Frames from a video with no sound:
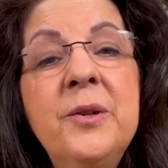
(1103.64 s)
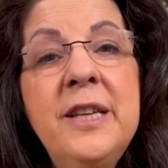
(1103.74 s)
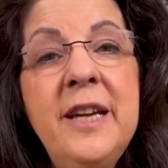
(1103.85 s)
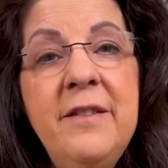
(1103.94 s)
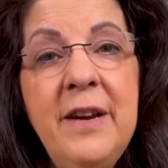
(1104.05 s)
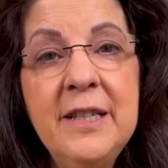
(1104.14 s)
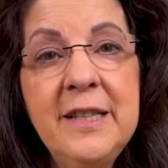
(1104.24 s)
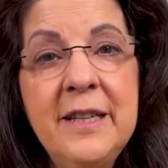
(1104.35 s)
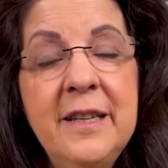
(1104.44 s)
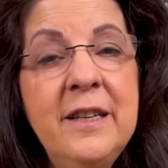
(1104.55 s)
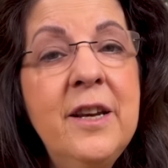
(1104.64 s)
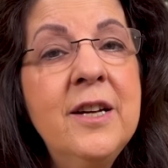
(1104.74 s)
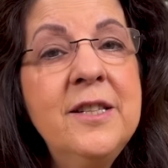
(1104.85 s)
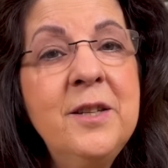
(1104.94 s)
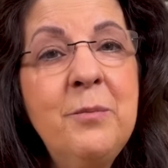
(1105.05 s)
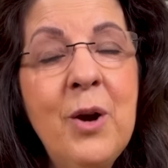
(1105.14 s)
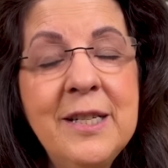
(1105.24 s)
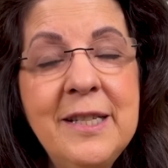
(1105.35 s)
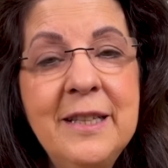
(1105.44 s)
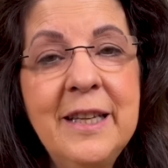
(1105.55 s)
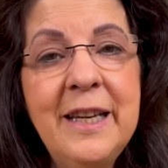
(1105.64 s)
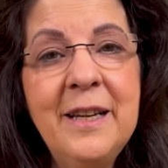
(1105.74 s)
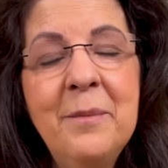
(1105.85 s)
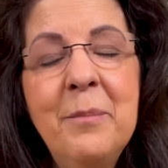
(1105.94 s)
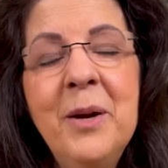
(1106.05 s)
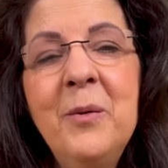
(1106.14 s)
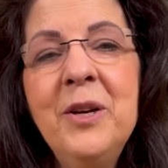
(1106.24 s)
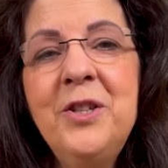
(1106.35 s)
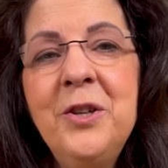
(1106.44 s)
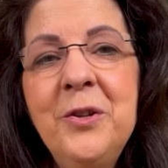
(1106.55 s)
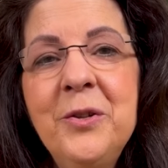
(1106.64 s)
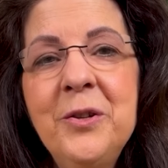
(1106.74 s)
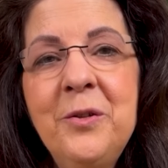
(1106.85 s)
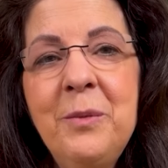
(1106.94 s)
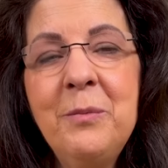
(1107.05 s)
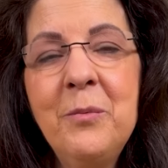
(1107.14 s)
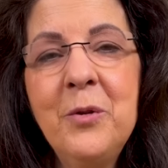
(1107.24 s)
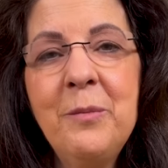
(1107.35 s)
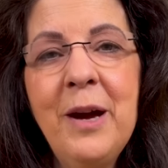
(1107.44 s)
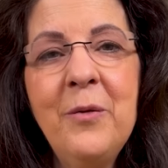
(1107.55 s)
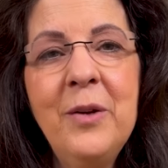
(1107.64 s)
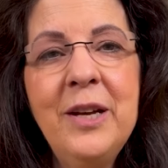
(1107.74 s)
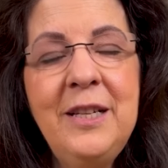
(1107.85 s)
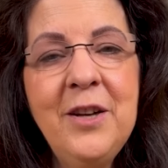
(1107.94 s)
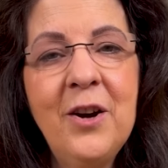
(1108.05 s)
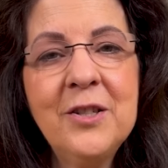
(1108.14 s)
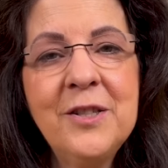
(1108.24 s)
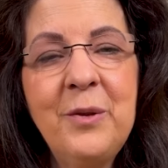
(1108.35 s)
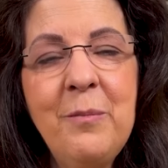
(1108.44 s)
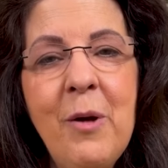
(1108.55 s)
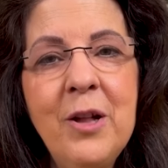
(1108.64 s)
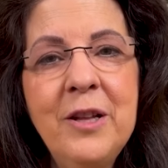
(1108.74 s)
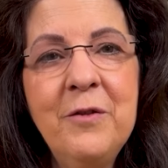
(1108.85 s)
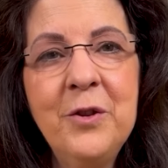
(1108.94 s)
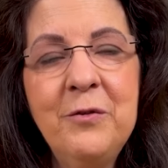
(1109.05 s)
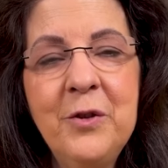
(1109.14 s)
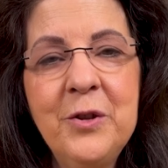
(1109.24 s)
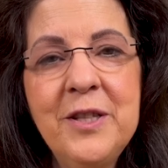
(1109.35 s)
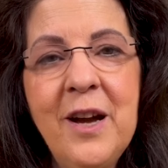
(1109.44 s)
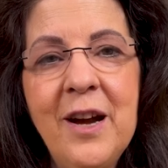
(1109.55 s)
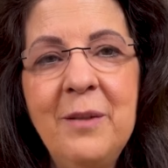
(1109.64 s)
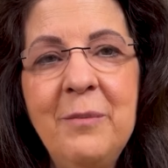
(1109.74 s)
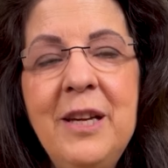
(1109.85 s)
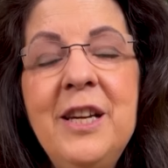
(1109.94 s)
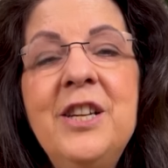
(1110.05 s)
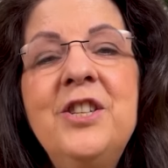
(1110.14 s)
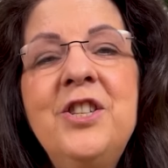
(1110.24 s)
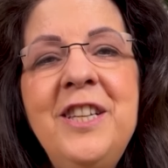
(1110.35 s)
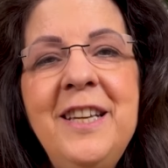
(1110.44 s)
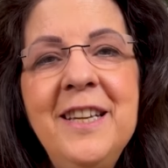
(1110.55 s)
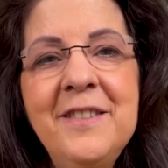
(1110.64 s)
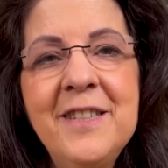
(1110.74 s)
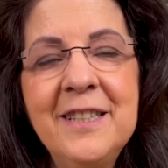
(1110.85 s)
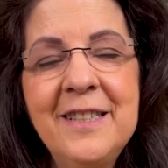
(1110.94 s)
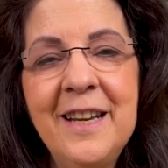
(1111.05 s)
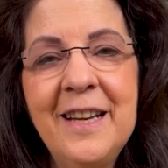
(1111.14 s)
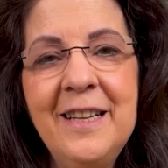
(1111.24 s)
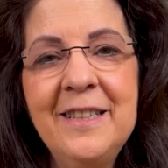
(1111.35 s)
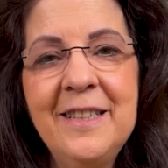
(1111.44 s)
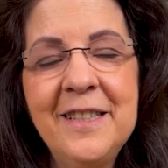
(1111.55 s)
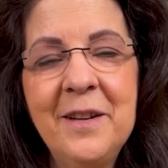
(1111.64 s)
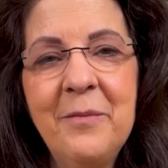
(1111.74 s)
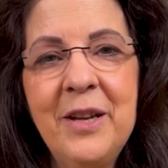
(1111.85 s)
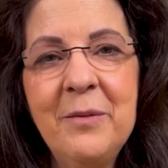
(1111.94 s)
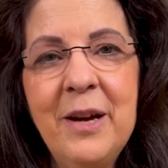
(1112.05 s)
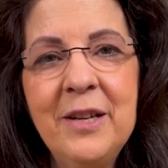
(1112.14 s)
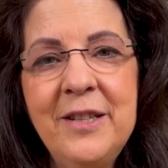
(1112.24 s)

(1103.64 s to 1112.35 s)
Dave ends it, not surprisingly. But I want to show you a little bit more about when he talks with Molly for the first time. She gives insight into something about